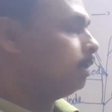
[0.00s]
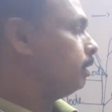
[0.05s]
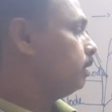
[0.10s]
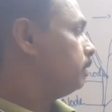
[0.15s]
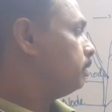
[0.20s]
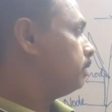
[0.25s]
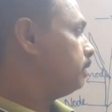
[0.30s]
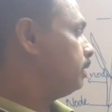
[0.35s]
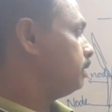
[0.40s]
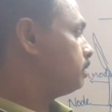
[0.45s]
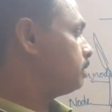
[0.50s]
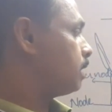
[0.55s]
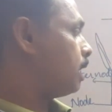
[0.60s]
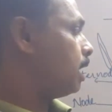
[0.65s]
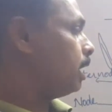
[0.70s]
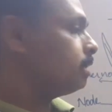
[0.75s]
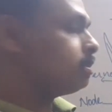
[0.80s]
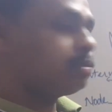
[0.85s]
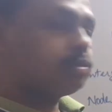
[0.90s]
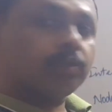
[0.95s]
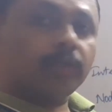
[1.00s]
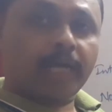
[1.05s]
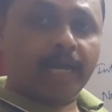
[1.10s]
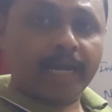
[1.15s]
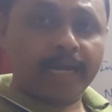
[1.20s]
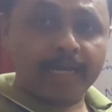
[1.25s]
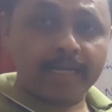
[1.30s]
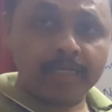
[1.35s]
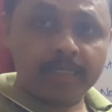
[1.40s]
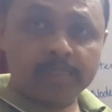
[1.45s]
This also
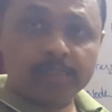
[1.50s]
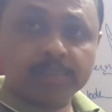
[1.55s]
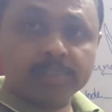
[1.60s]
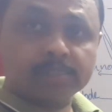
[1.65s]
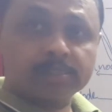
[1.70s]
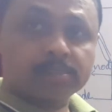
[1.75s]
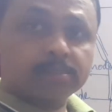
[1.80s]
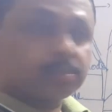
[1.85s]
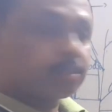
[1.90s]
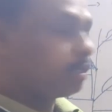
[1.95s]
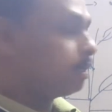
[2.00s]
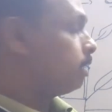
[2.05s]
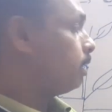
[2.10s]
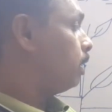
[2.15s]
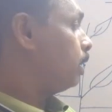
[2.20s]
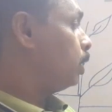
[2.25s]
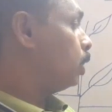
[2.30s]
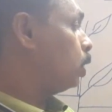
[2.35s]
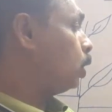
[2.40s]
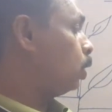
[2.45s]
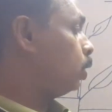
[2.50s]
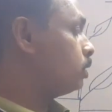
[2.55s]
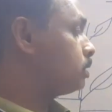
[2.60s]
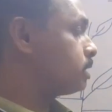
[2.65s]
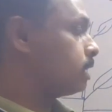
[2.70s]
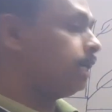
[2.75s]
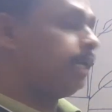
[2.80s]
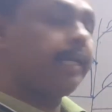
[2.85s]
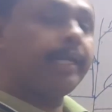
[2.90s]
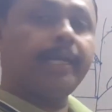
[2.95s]
has nodes
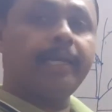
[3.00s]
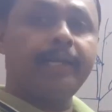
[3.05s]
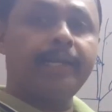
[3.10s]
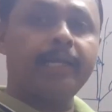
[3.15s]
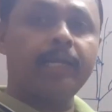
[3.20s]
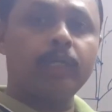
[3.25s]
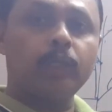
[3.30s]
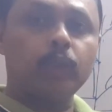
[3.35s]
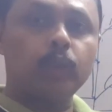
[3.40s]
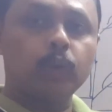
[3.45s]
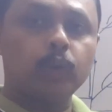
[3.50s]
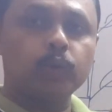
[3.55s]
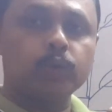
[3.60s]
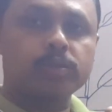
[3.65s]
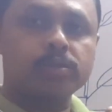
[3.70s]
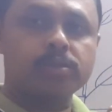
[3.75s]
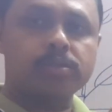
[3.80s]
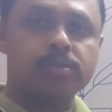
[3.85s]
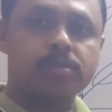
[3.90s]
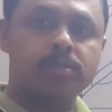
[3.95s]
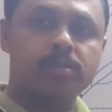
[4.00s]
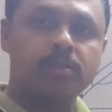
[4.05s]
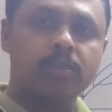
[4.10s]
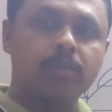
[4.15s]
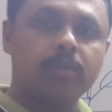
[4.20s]
and internodes.